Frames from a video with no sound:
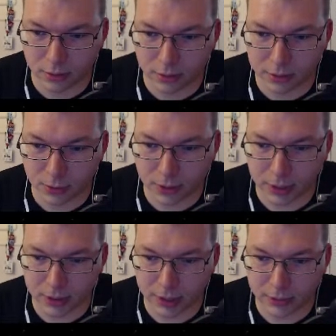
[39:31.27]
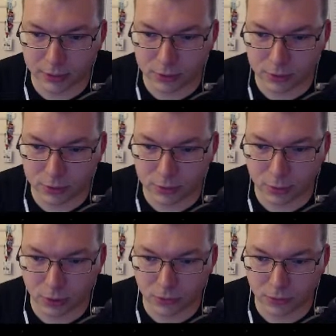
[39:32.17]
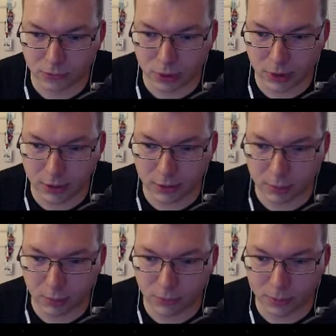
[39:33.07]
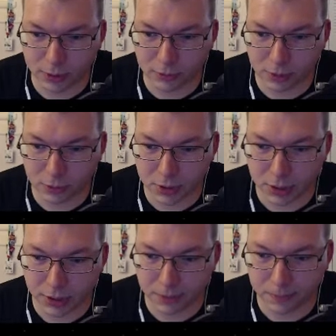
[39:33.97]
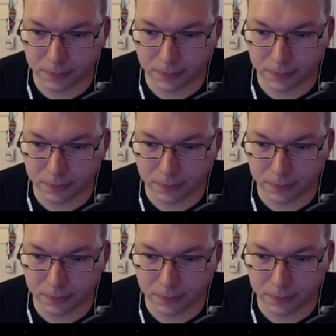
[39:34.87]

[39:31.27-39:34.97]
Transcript: Once we get down to about 15, I'm going to move back to regular time.